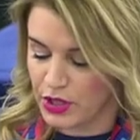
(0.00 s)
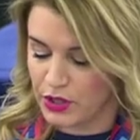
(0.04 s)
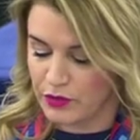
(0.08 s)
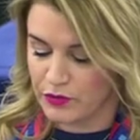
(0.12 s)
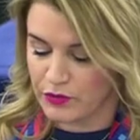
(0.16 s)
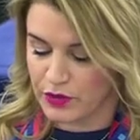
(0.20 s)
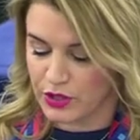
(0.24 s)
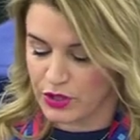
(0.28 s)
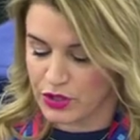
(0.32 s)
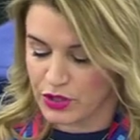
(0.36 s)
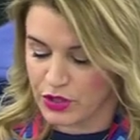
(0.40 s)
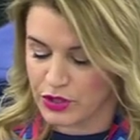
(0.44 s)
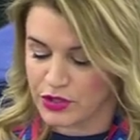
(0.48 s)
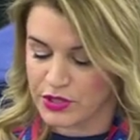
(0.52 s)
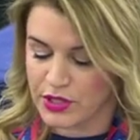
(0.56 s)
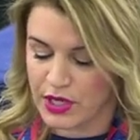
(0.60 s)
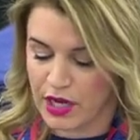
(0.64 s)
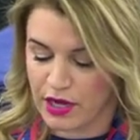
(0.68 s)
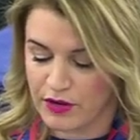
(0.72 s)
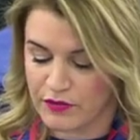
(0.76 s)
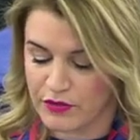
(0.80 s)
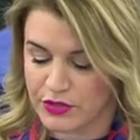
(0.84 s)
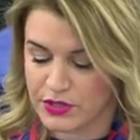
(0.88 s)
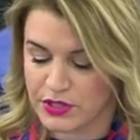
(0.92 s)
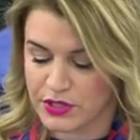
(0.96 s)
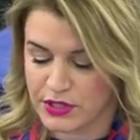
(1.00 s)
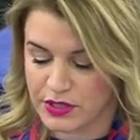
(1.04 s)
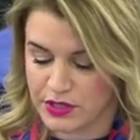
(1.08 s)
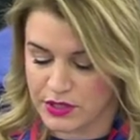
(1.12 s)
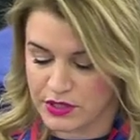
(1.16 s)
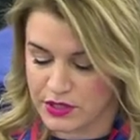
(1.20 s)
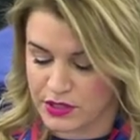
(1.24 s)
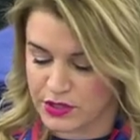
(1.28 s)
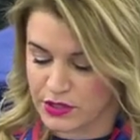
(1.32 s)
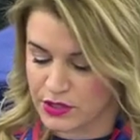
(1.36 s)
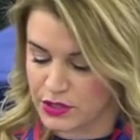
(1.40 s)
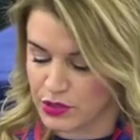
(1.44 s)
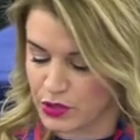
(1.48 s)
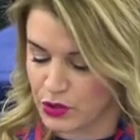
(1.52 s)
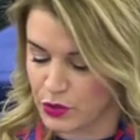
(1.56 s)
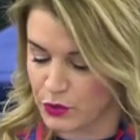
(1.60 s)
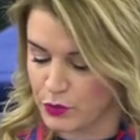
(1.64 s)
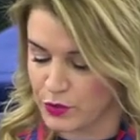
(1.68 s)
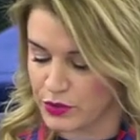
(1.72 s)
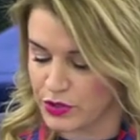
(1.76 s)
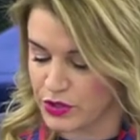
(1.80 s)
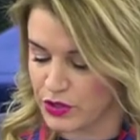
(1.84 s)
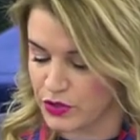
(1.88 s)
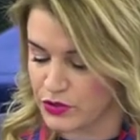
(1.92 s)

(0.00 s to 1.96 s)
will not cover citizens who would